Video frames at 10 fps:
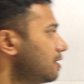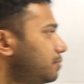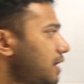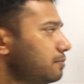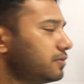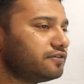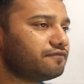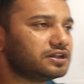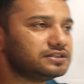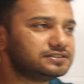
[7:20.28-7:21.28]
Primary
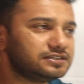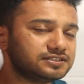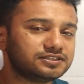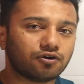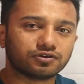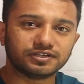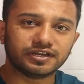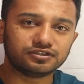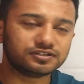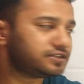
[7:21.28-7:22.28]
valency is the
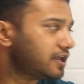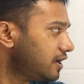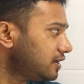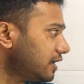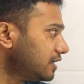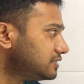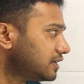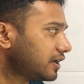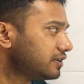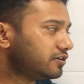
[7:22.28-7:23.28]
oxidation state and
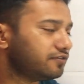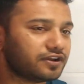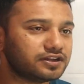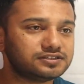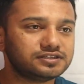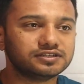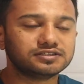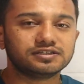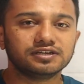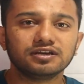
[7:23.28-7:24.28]
secondary valency
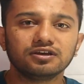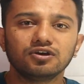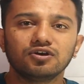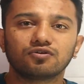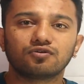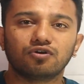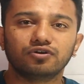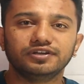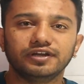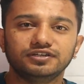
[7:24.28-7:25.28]
is the
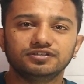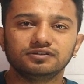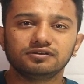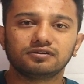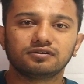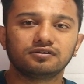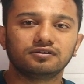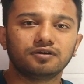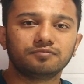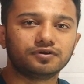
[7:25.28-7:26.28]
coordination
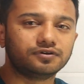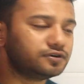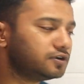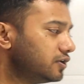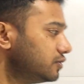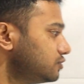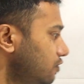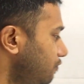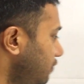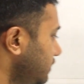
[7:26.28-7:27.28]
number.
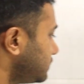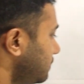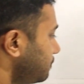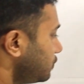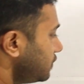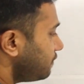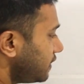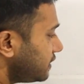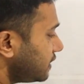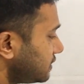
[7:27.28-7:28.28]
So for example, if I
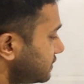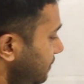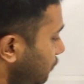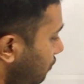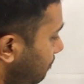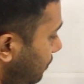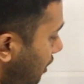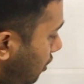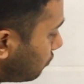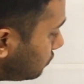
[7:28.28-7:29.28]
take the same
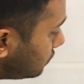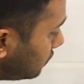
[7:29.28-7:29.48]
compound